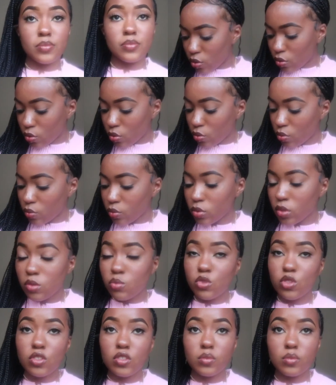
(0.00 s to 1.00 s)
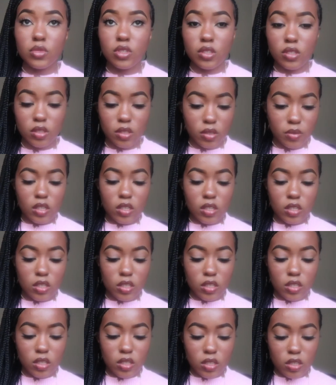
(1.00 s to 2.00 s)
so almost a month and
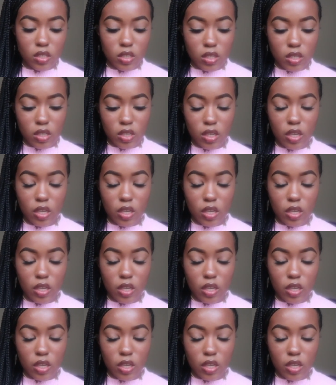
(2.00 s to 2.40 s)
then